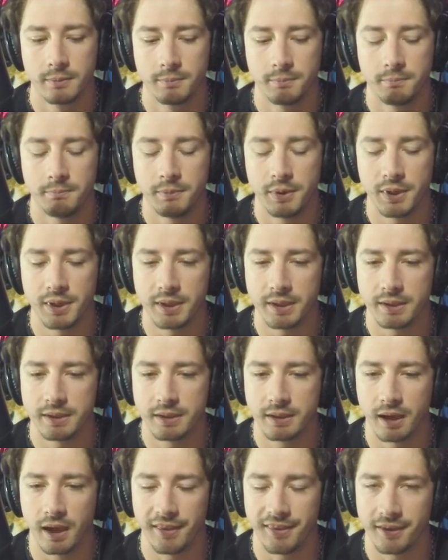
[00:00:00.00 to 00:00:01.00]
but
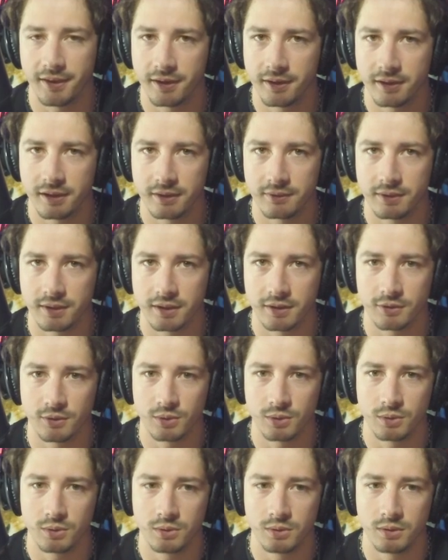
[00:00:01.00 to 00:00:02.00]
I thought I'd give like a
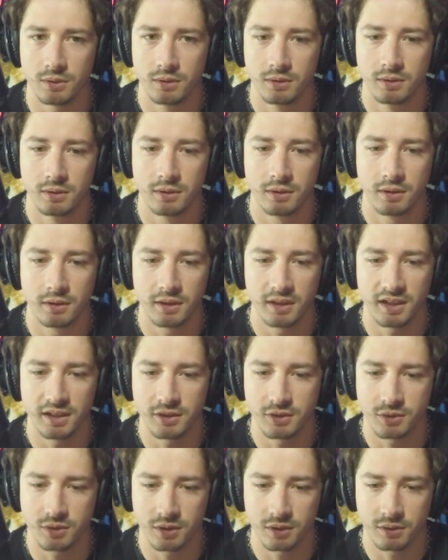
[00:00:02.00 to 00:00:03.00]
little
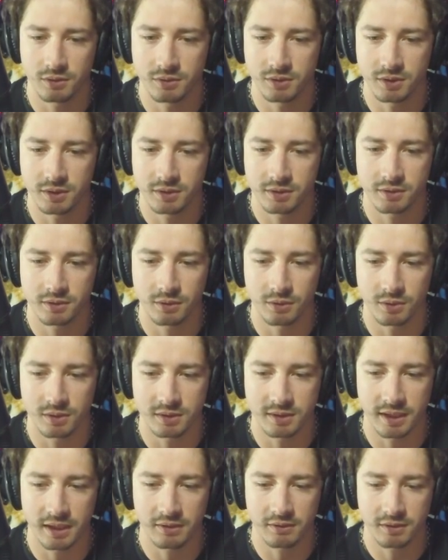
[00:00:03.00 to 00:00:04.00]
intro just so it's
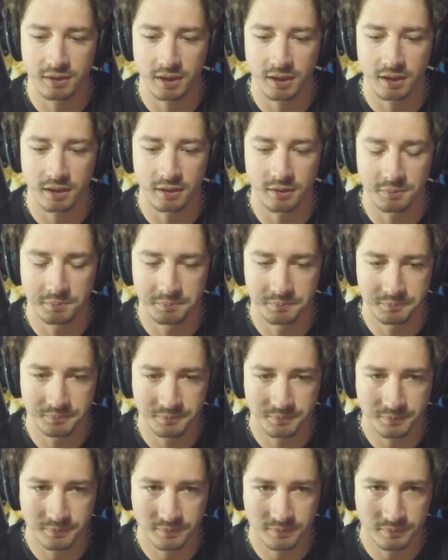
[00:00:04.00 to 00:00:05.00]
out there,
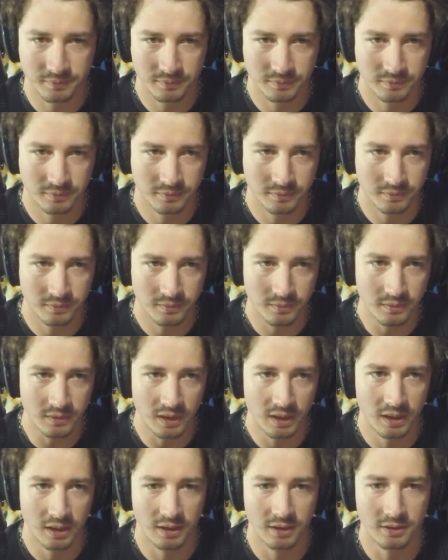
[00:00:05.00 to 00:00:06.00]

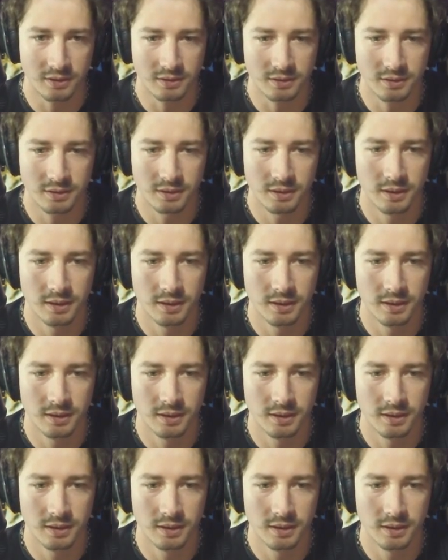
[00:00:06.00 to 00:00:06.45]
because